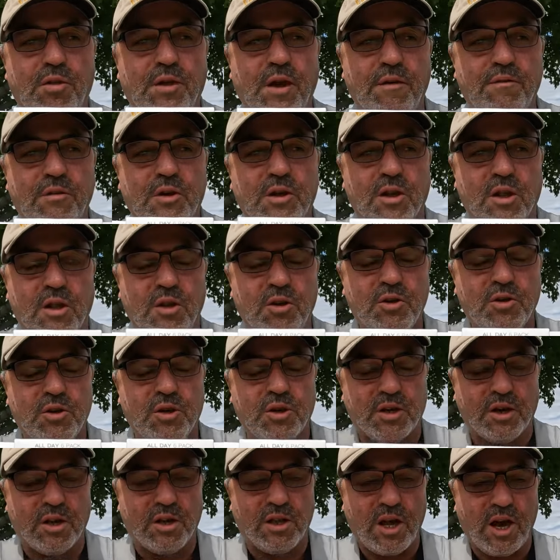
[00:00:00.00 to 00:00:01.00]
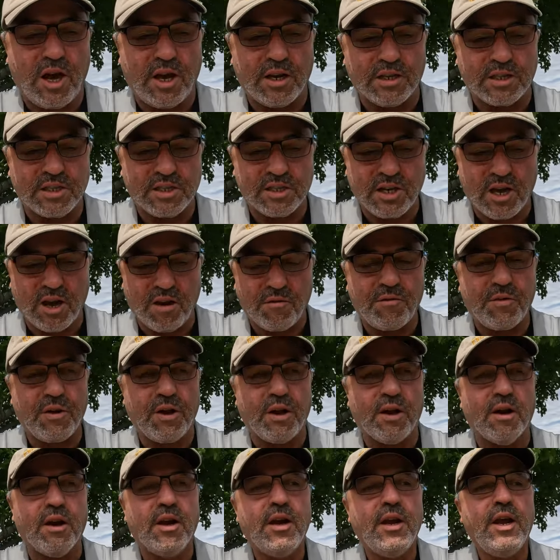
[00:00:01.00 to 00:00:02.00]
They've included a lot of stuff
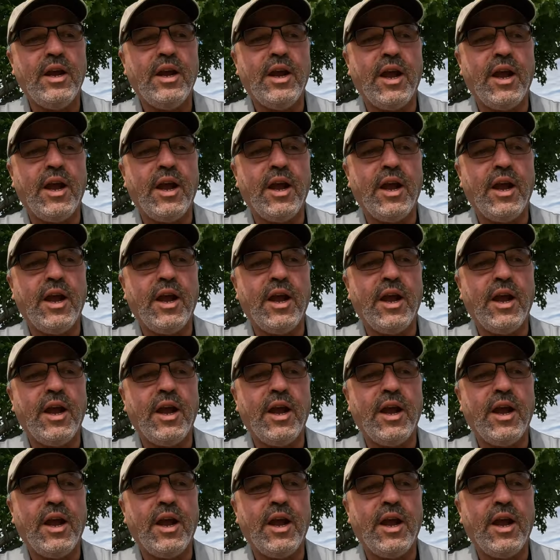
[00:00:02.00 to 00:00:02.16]
here,